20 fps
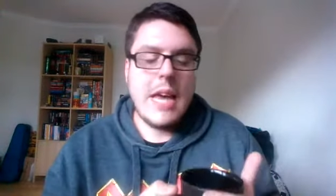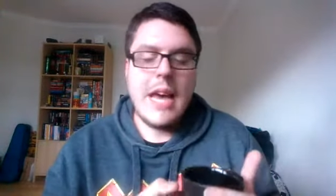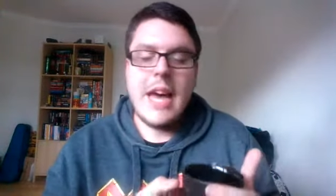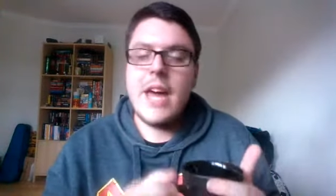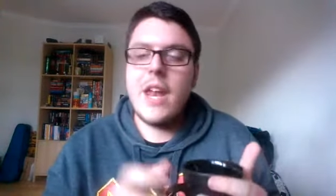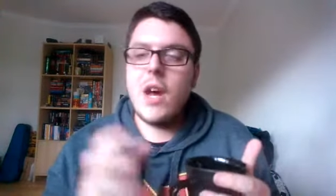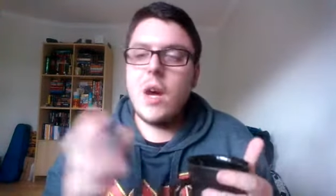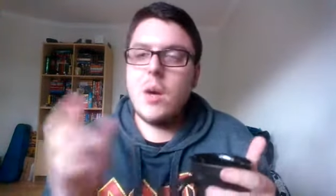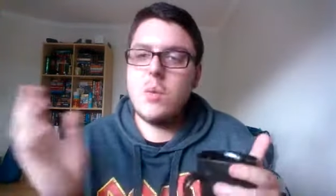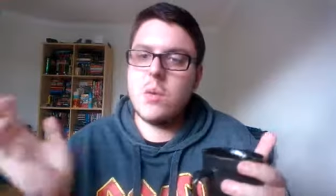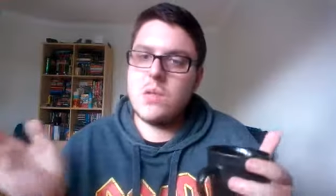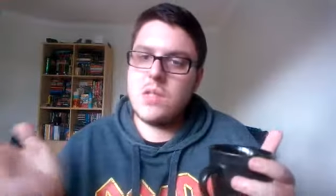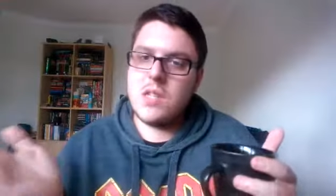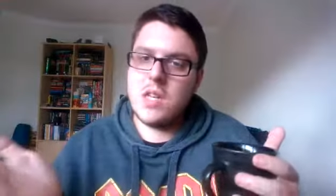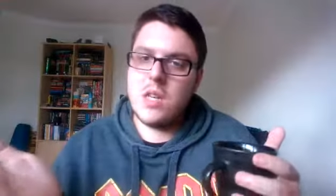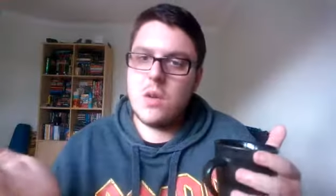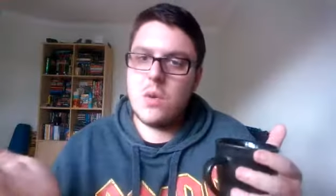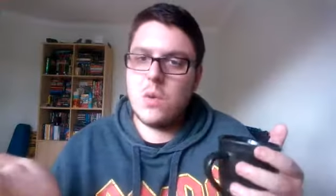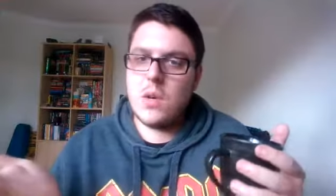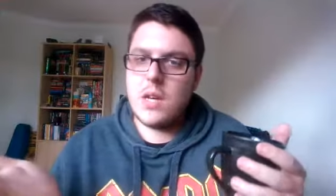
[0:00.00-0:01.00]
And I will see
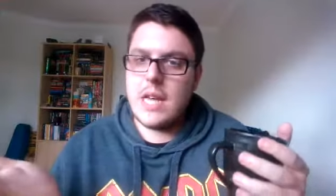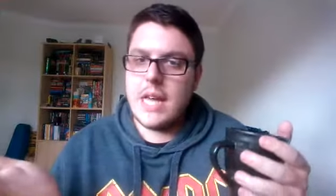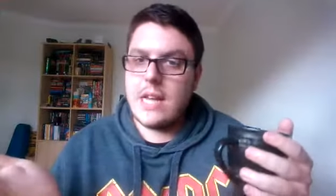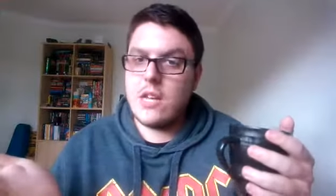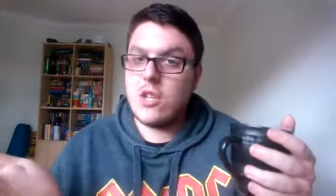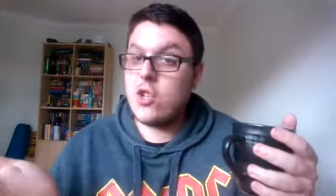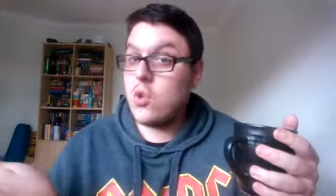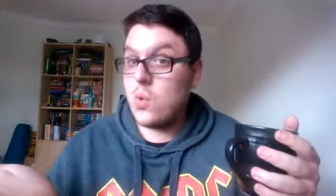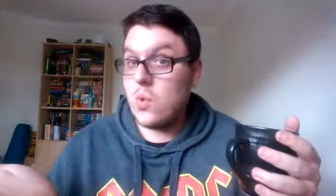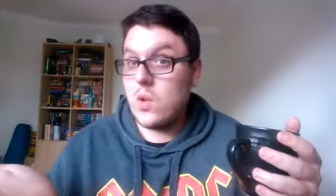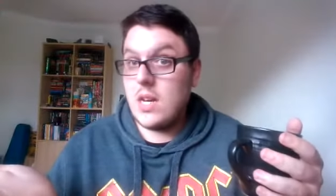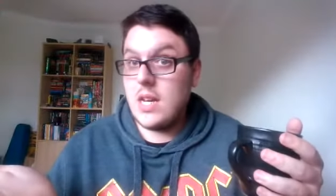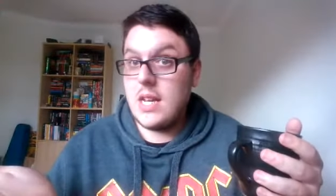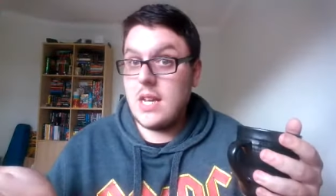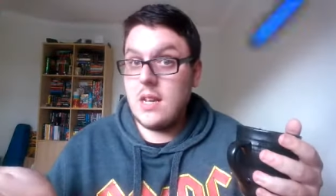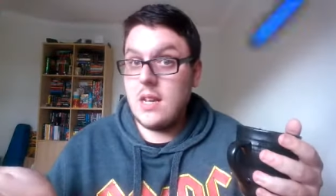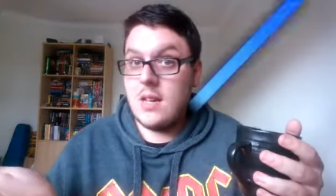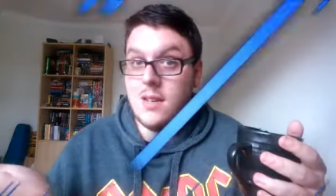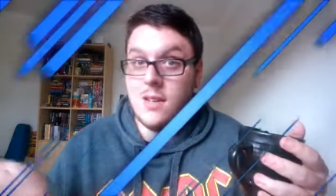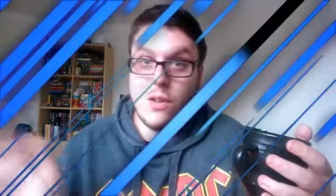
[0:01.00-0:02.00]
you again
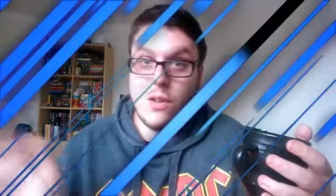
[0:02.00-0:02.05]
shortly.